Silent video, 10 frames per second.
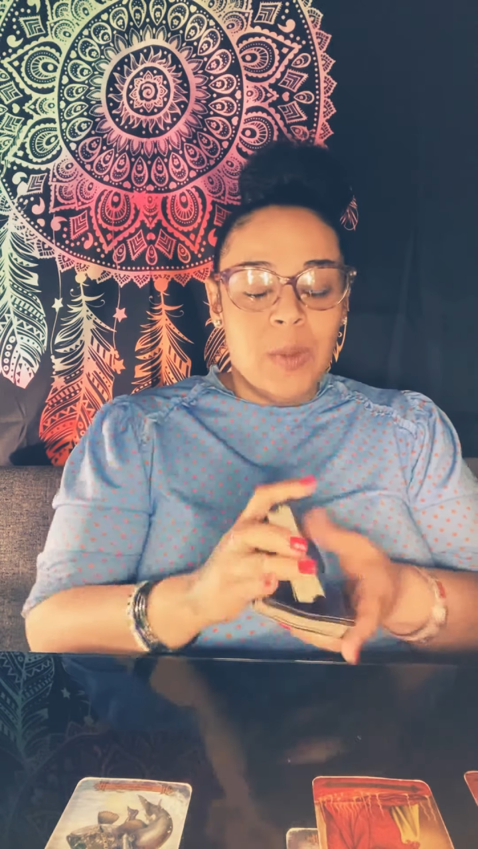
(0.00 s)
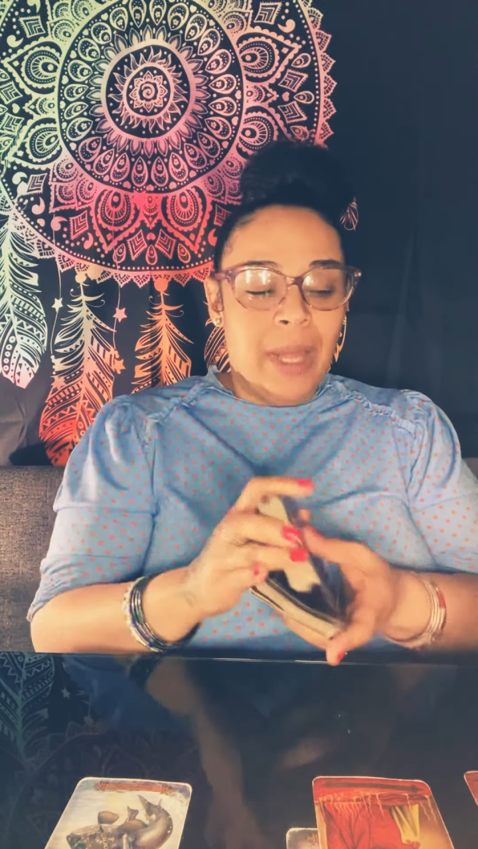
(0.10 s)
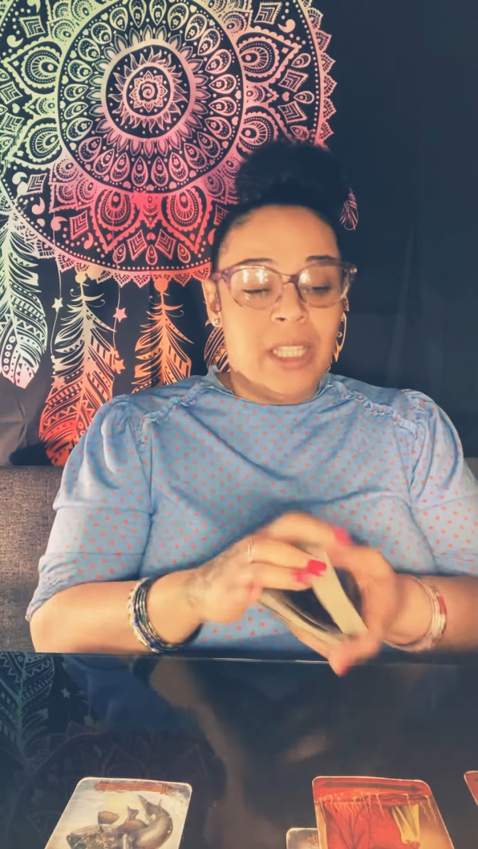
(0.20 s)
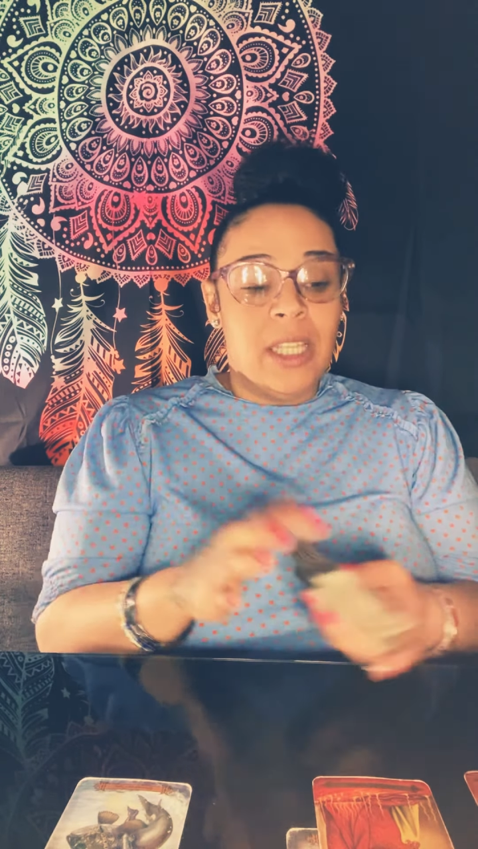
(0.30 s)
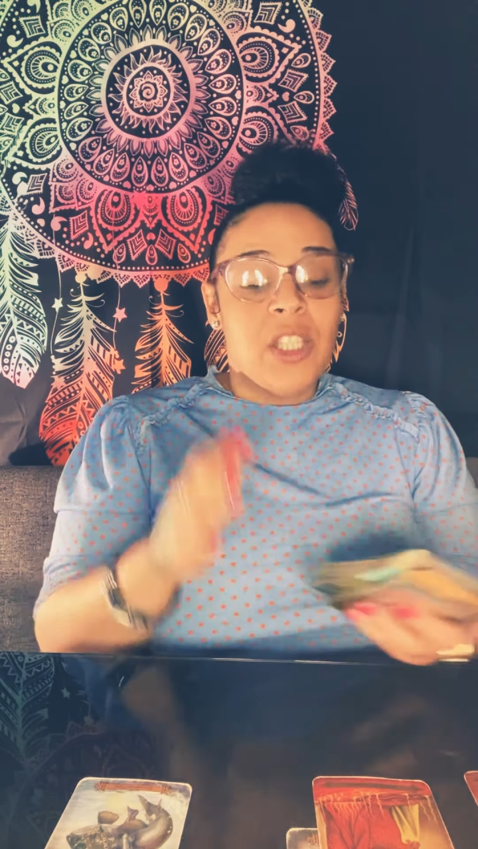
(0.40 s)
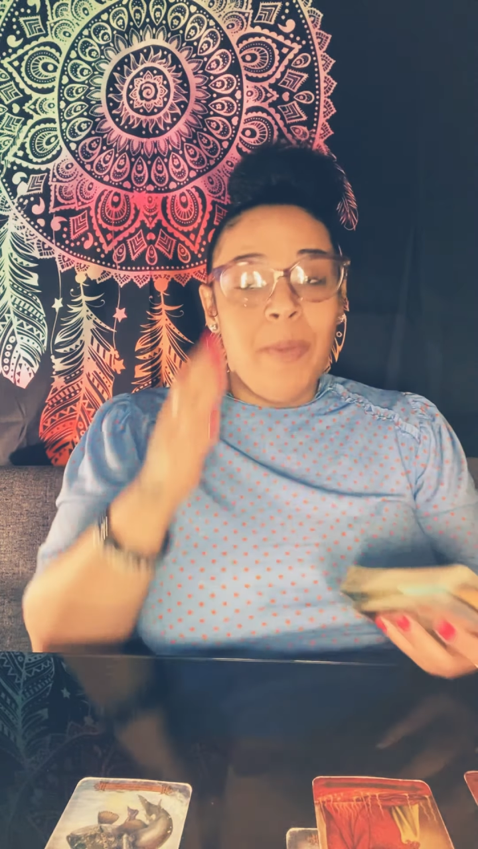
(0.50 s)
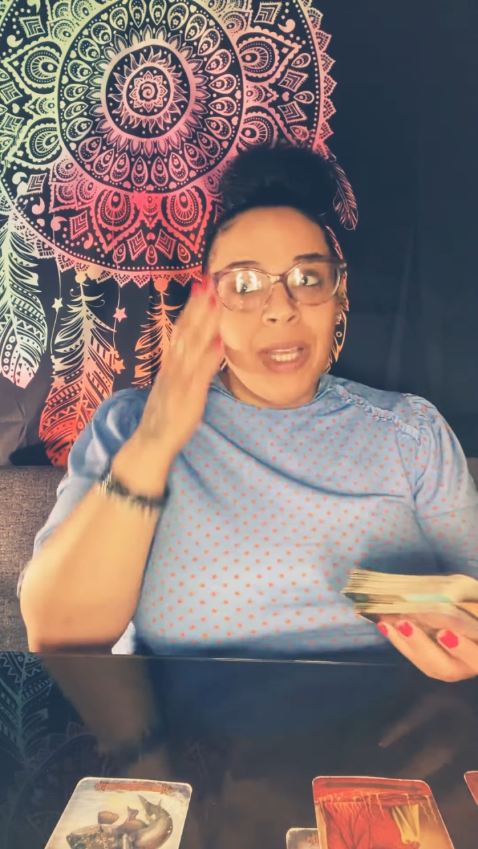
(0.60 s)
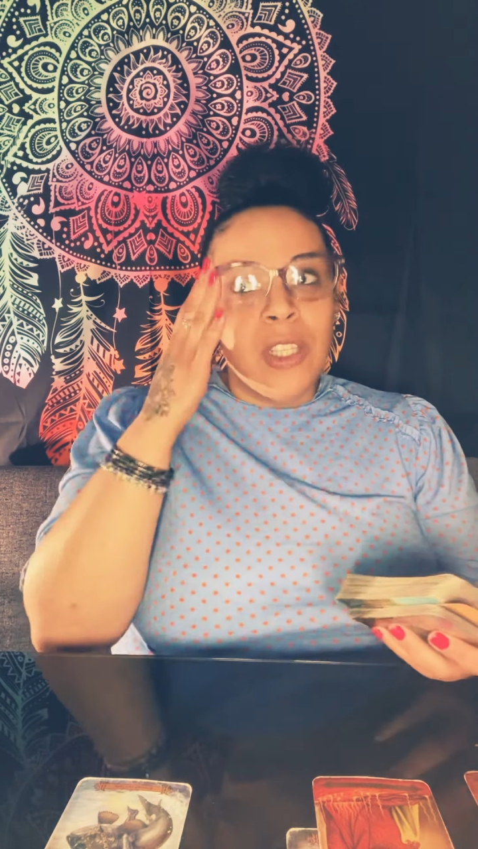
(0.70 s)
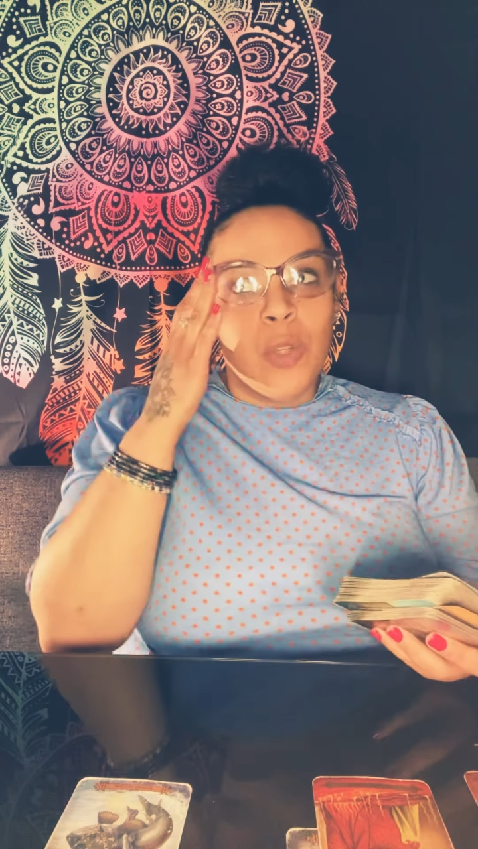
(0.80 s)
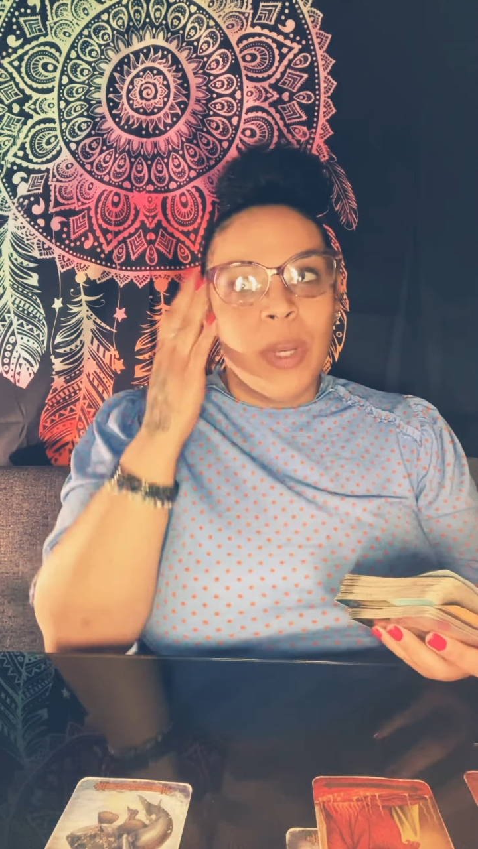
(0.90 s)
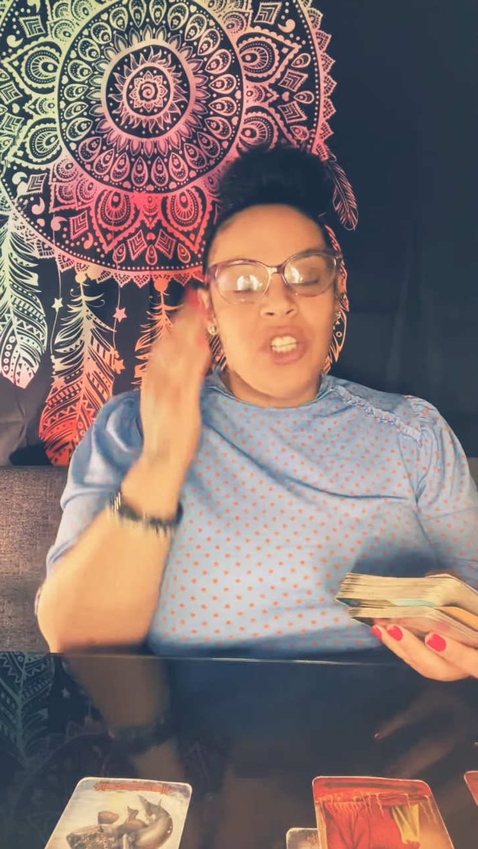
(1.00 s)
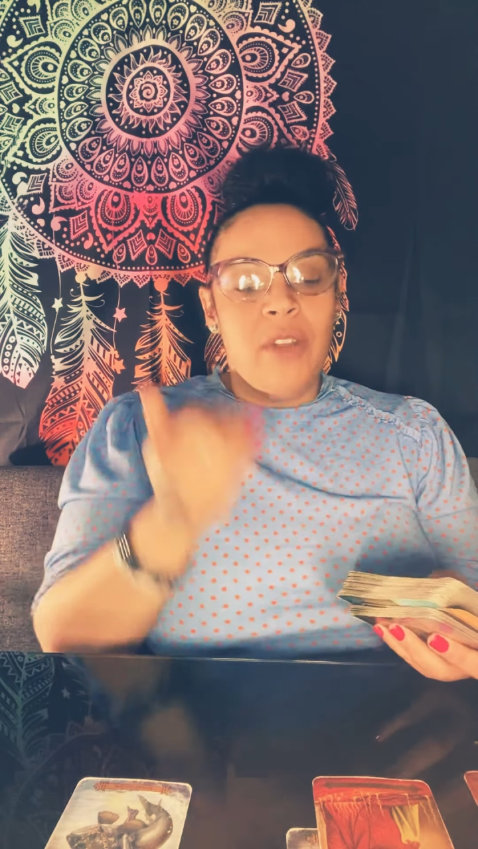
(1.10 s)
Like, this could be a situation